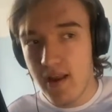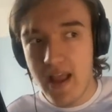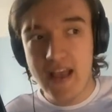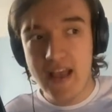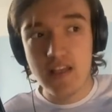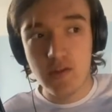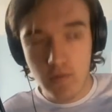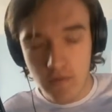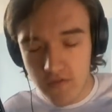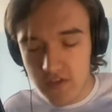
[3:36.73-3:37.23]

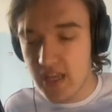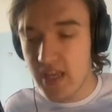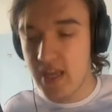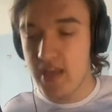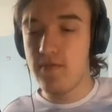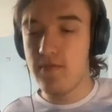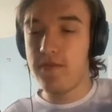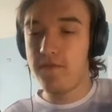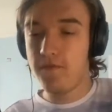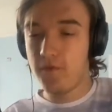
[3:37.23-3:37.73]
as we've seen
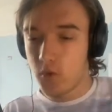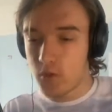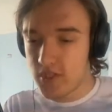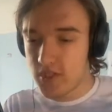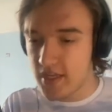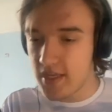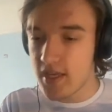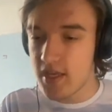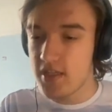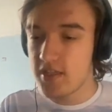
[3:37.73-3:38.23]
with 40
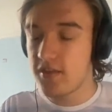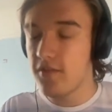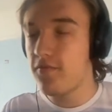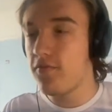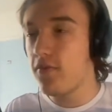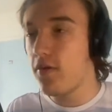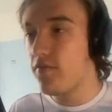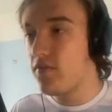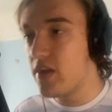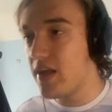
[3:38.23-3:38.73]
years
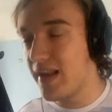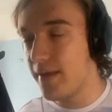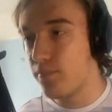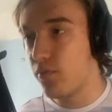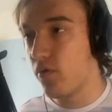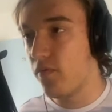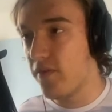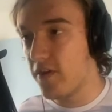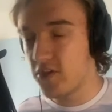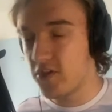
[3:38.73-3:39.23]
of
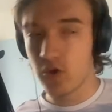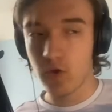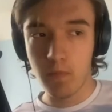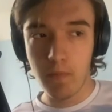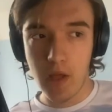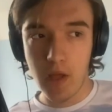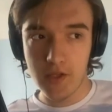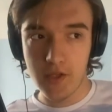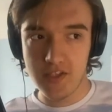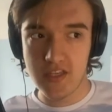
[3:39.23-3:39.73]
neoliberal fiscal
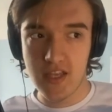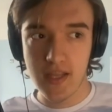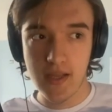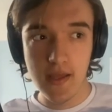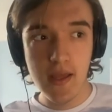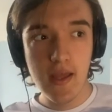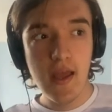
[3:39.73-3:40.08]
policy